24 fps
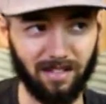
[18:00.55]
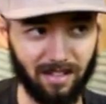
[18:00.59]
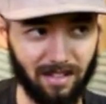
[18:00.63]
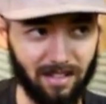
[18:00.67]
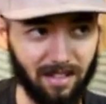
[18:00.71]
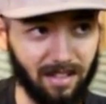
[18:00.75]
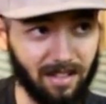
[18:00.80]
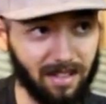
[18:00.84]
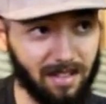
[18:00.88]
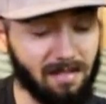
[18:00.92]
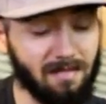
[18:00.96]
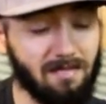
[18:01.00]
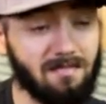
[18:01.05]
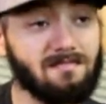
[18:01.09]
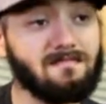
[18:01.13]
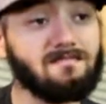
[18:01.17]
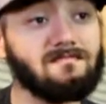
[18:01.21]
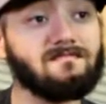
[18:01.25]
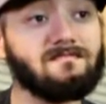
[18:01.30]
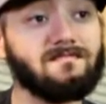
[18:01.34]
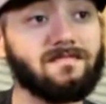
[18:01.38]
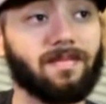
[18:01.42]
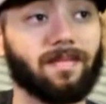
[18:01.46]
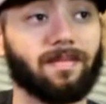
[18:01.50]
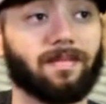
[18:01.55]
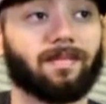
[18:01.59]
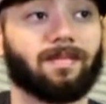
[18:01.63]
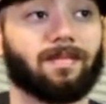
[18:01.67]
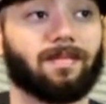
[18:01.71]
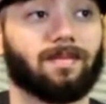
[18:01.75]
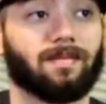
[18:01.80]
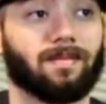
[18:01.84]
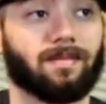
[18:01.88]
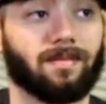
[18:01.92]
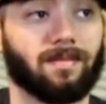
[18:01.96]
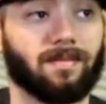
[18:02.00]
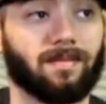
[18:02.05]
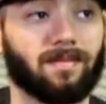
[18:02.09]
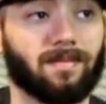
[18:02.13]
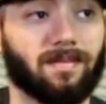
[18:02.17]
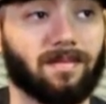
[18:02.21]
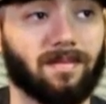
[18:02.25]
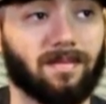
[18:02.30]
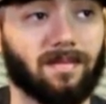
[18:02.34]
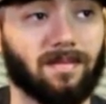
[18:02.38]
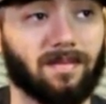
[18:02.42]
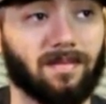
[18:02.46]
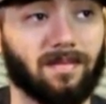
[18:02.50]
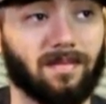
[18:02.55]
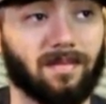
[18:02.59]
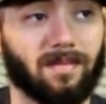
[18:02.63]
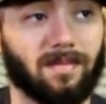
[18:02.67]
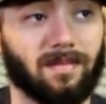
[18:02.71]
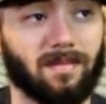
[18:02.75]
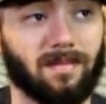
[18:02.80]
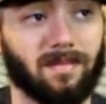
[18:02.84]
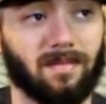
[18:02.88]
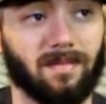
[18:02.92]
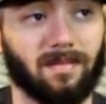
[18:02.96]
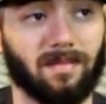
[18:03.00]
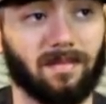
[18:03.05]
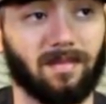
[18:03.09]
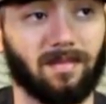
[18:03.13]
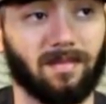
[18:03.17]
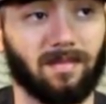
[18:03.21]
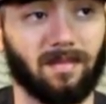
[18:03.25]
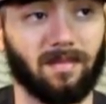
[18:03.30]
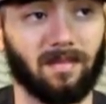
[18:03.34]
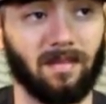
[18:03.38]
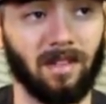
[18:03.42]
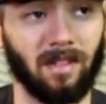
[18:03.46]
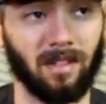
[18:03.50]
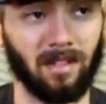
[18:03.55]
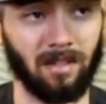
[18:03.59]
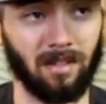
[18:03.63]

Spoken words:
(not speaking)